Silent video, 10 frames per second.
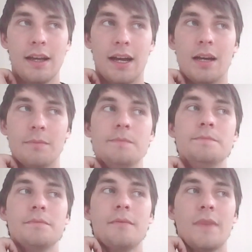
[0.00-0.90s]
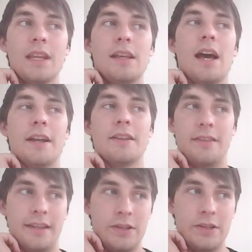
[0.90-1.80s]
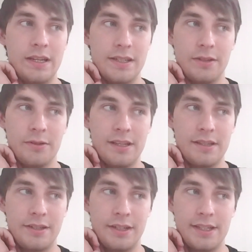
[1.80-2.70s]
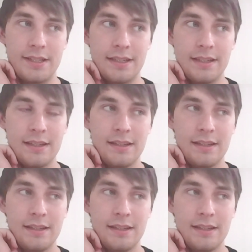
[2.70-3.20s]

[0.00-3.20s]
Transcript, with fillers: Um, another thing you can do is just,